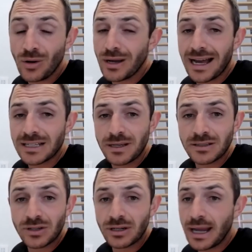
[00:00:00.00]
guys, man.
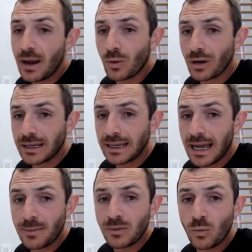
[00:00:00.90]
Start networking.
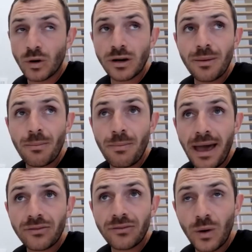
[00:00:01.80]
I mean, one of the
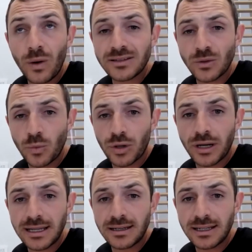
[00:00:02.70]
best ways that we're
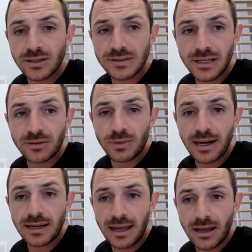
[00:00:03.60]
getting deals done
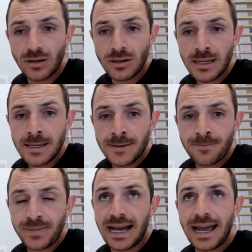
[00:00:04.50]
right now,
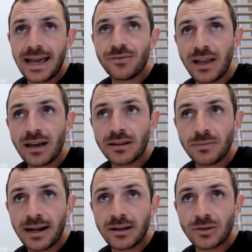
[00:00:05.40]
and I have found in
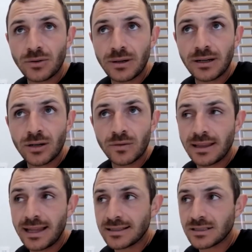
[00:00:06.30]
my career over the
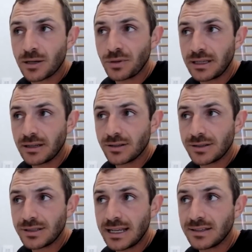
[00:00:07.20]
last couple of
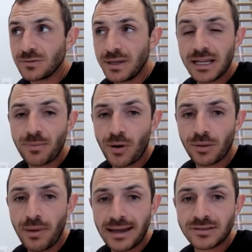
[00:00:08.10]
years, is being a part
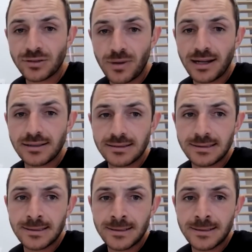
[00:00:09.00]
of masterminds,